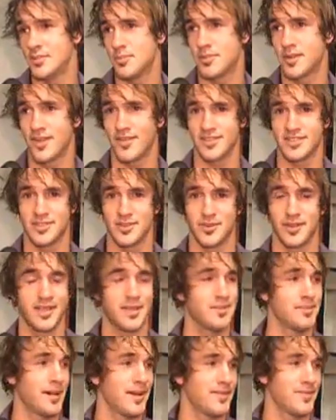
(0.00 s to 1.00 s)
to give us a
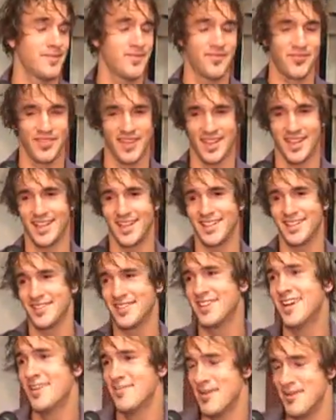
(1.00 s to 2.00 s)
win, but
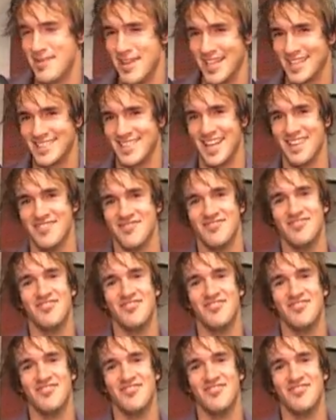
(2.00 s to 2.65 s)
uh, maybe next time.